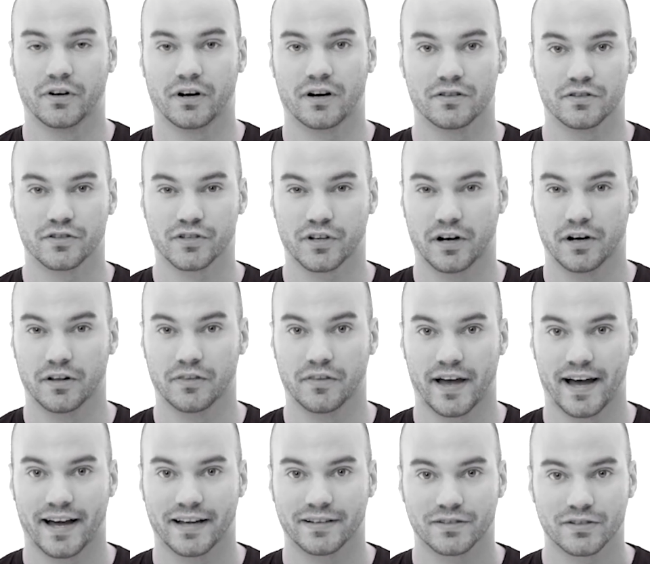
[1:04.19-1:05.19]
their concern
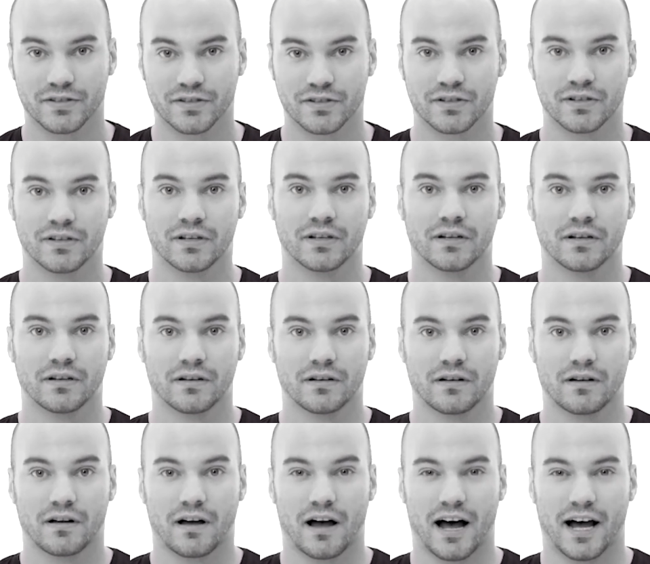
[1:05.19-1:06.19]
that
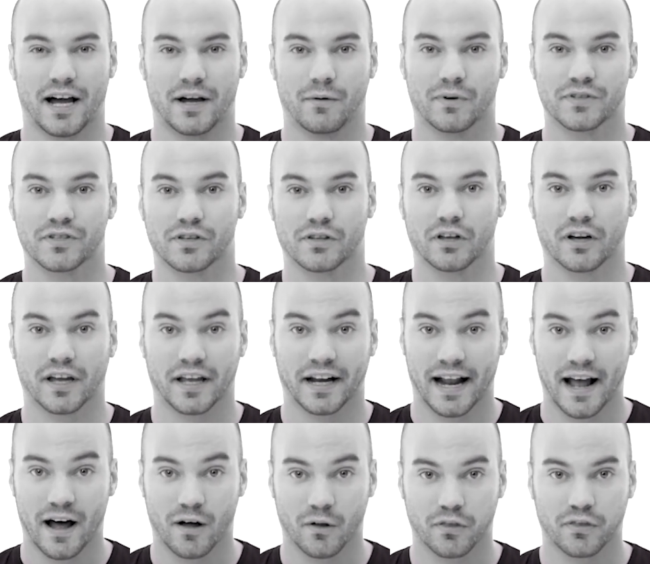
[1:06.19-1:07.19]
I wasn't looking
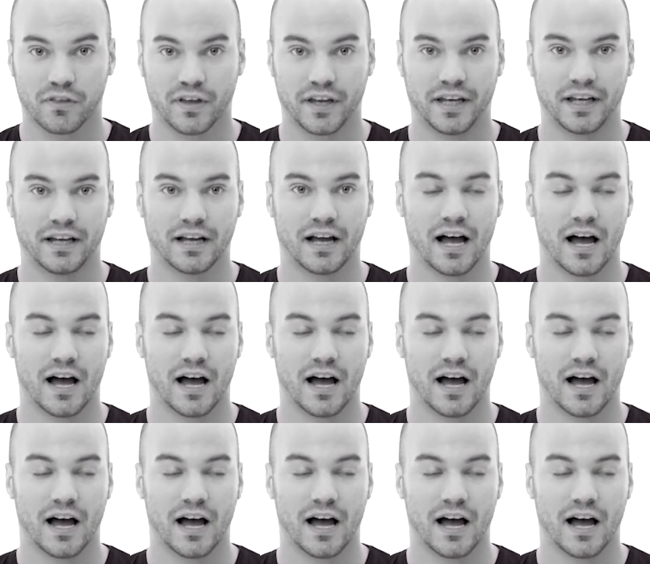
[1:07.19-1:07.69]
healthy.